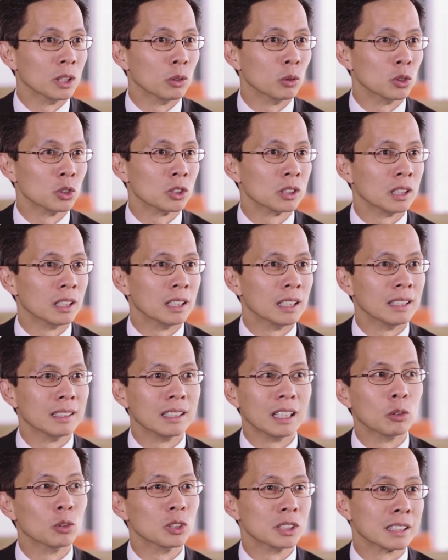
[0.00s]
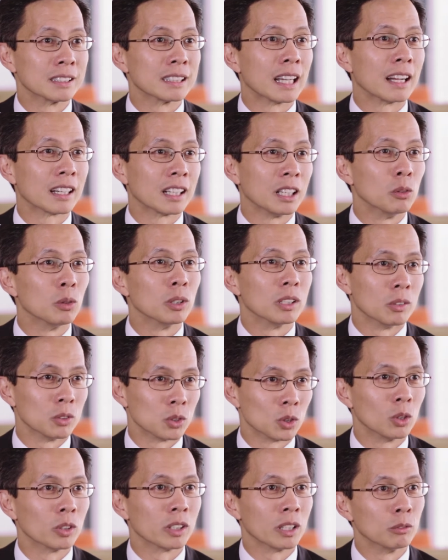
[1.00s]
It was exactly what I
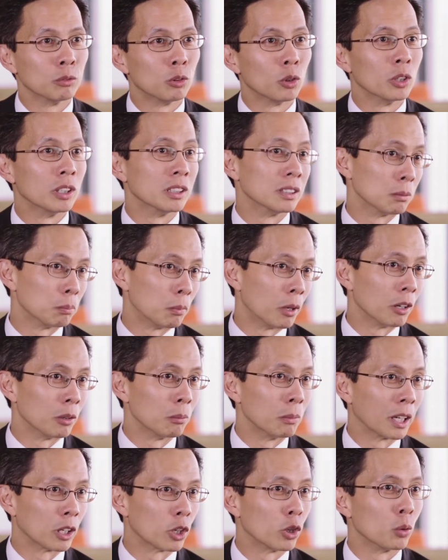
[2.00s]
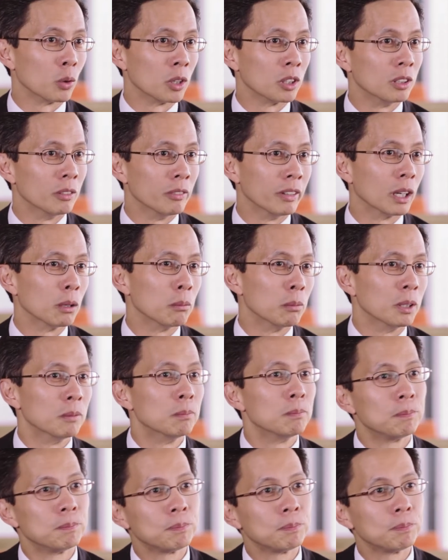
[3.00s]
was looking for as part of my career development.